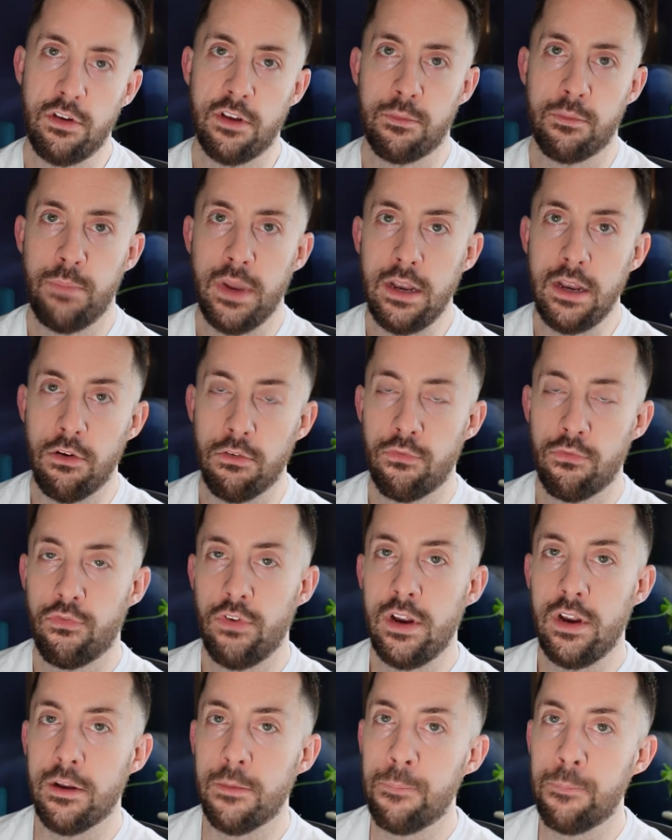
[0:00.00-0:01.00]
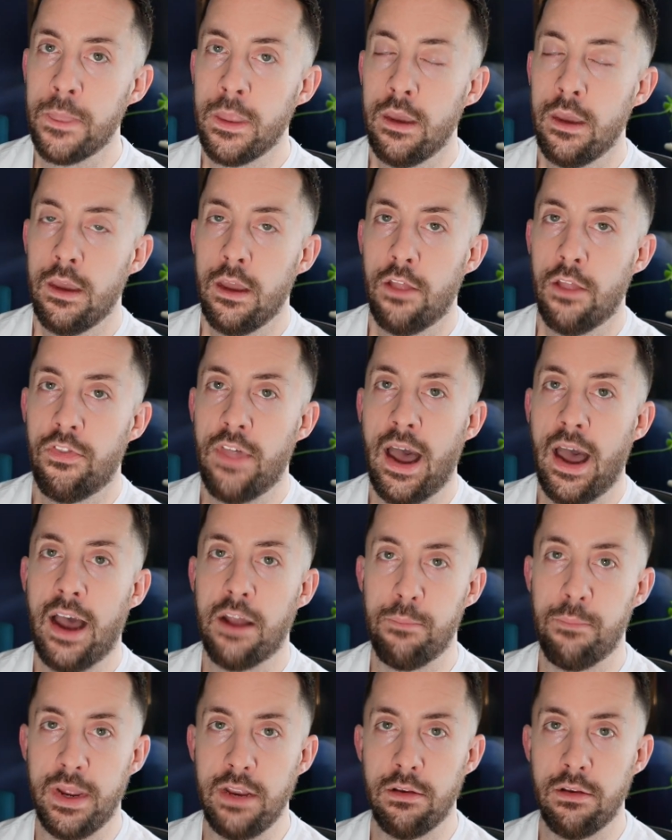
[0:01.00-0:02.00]
just been on, Freedom, that
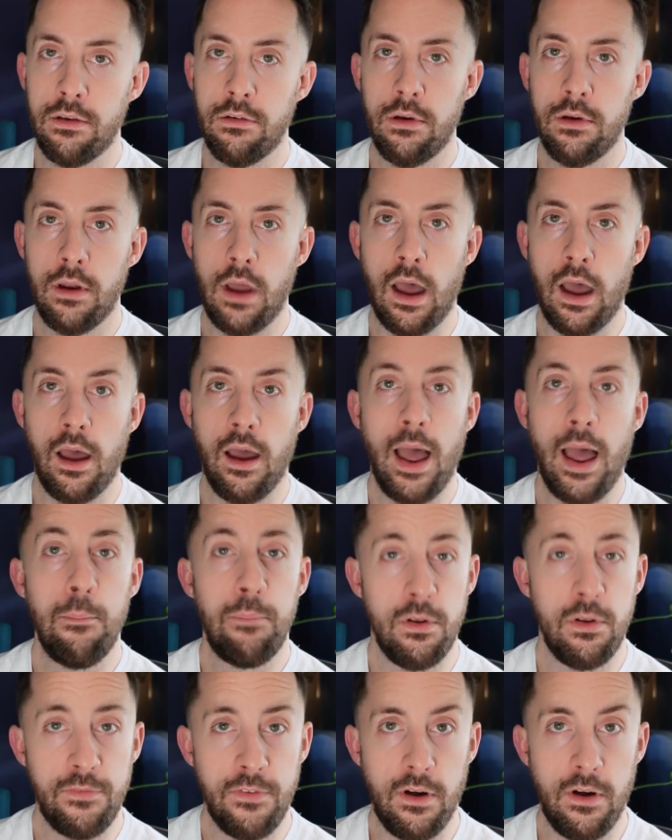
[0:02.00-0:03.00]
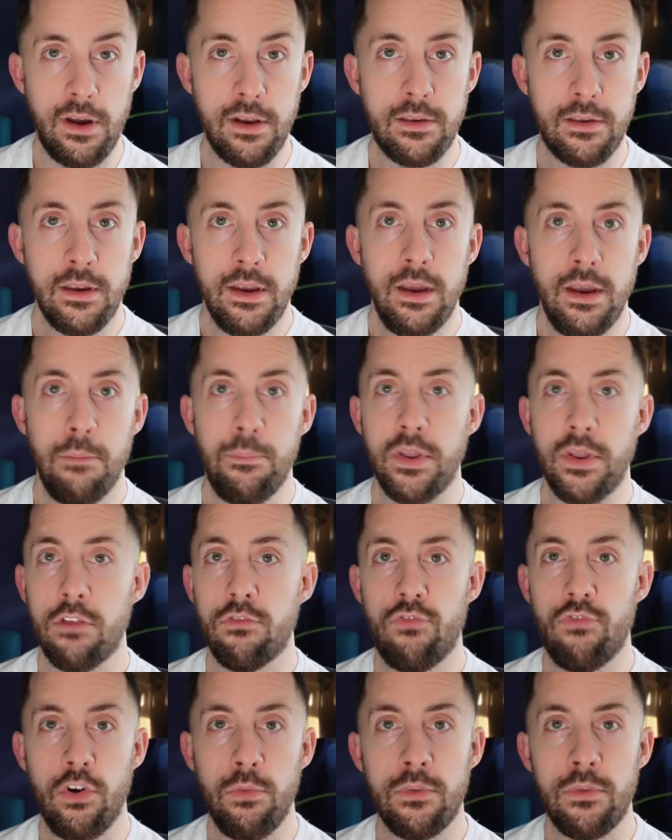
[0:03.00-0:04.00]
had been amplified, but the
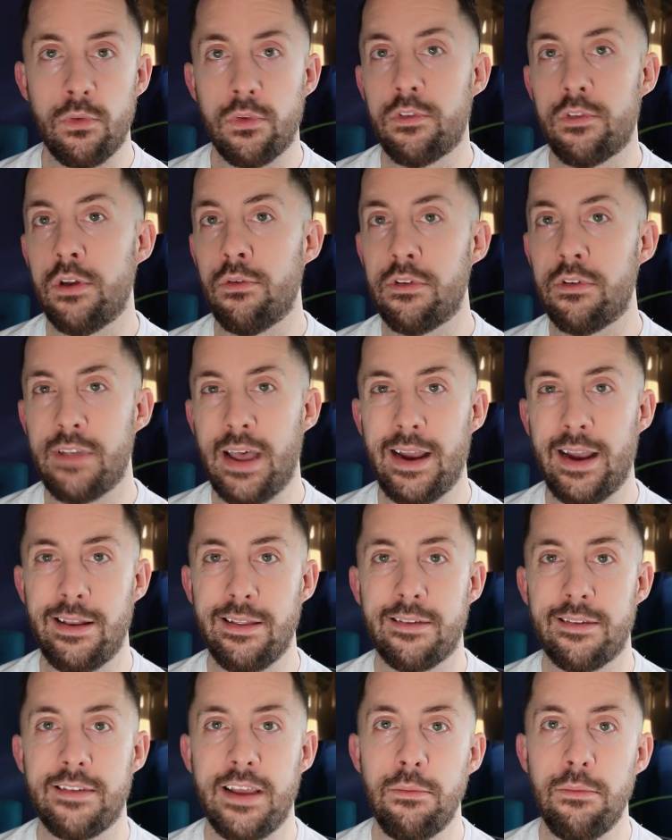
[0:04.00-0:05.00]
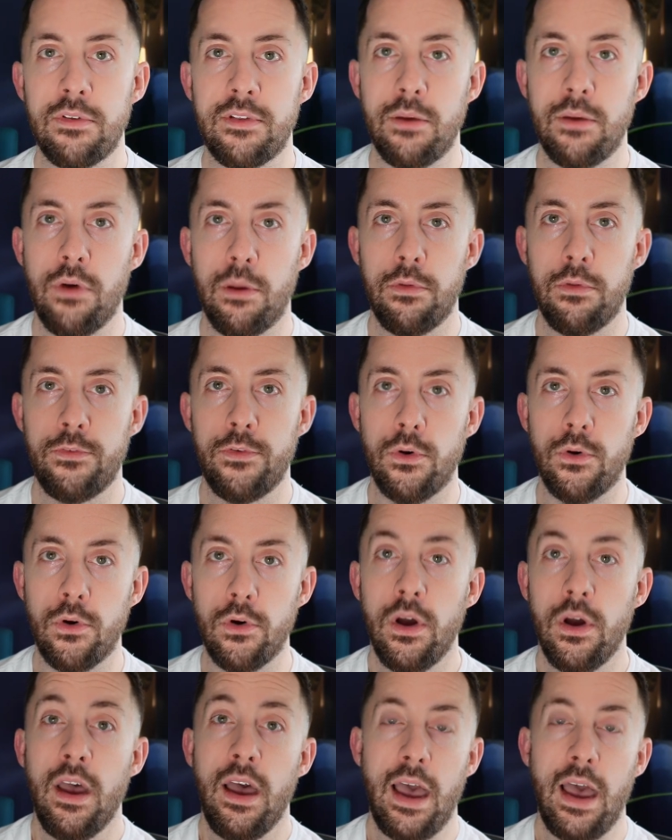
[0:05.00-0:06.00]
rooms were still exactly the same as they were
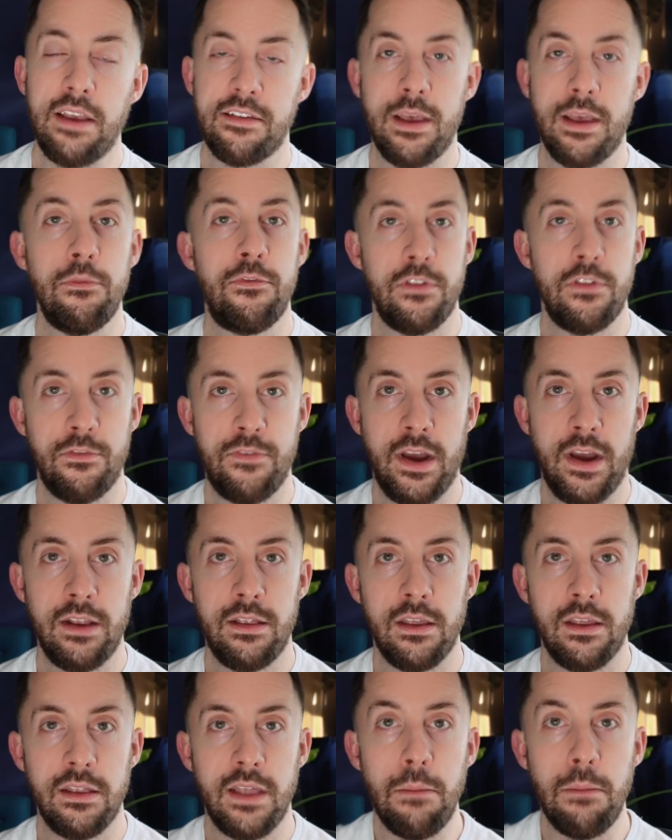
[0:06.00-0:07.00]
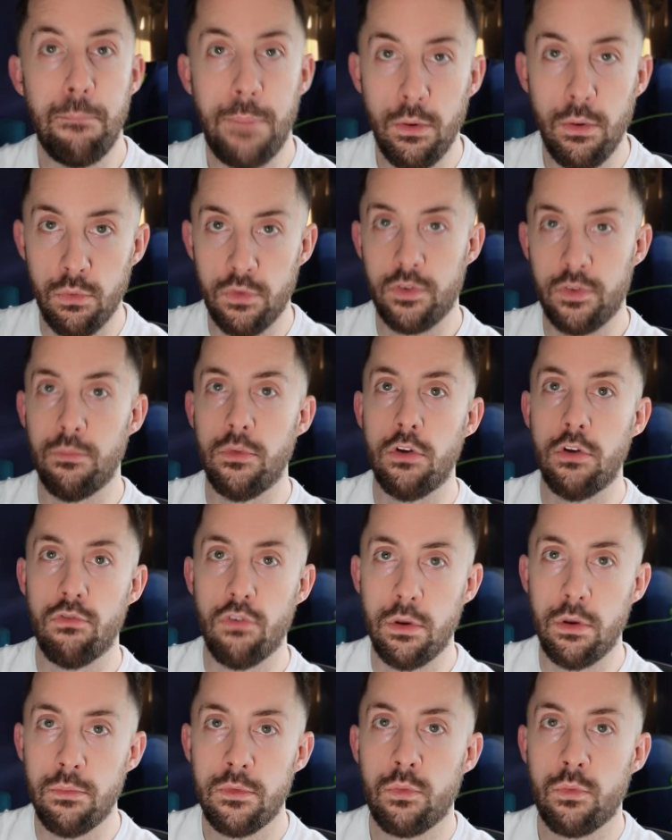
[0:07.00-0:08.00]
before, except for the fact that they built some new
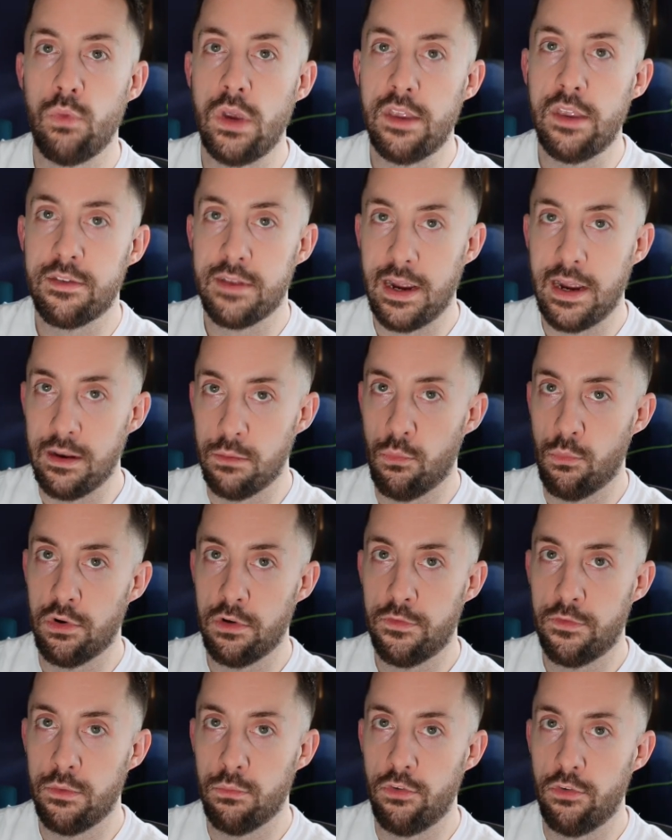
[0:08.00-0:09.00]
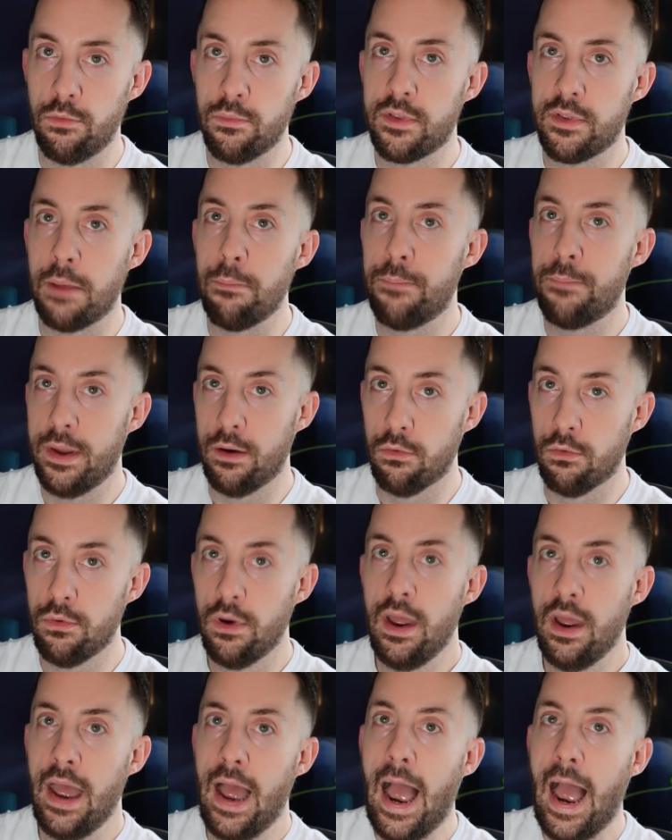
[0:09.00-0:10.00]
rooms. We stayed in one of the rooms they
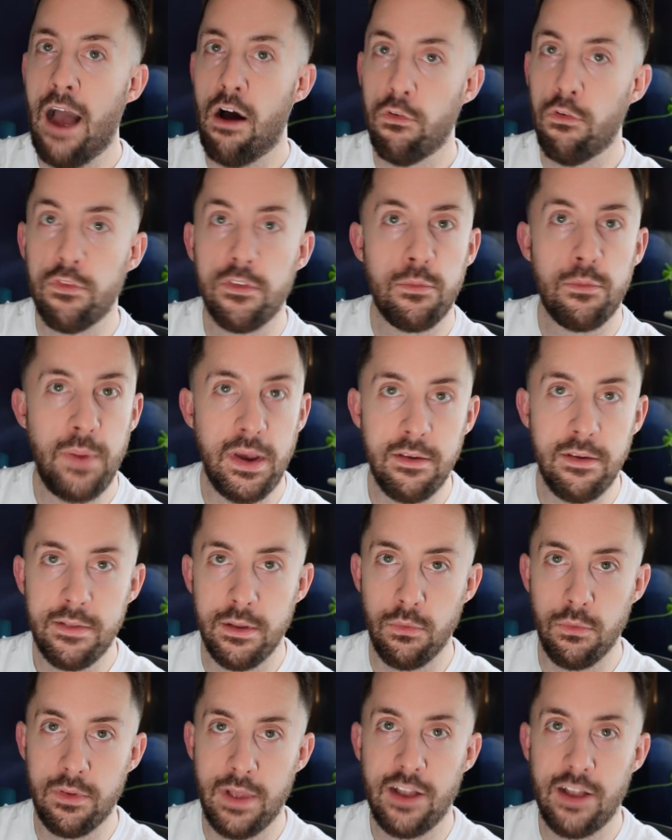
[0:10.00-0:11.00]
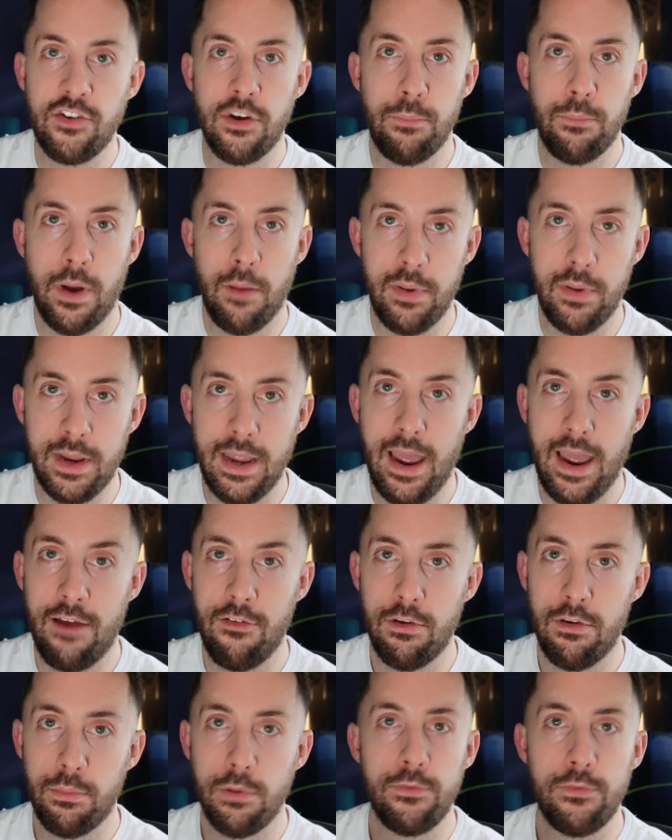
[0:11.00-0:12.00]
built out of a space that was actually a public
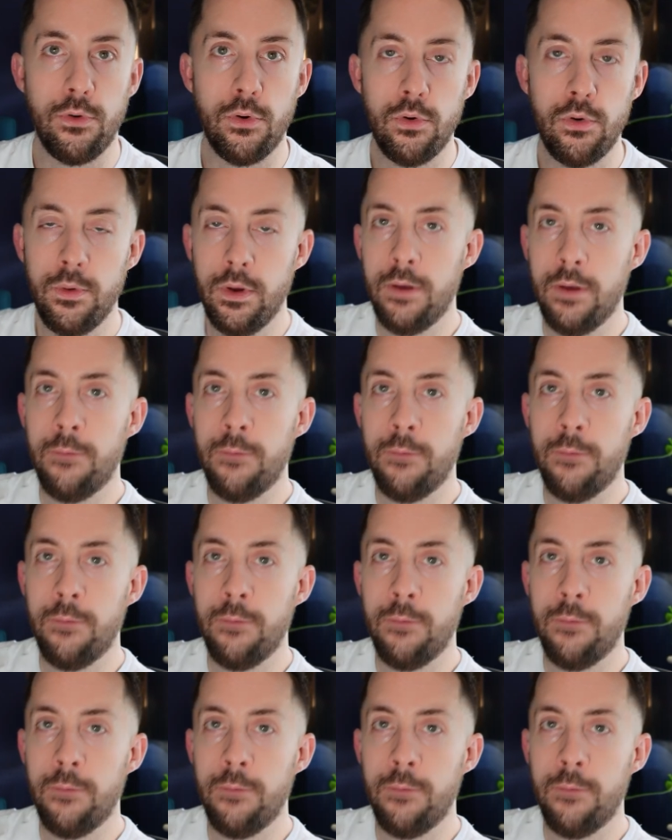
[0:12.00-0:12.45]
area before.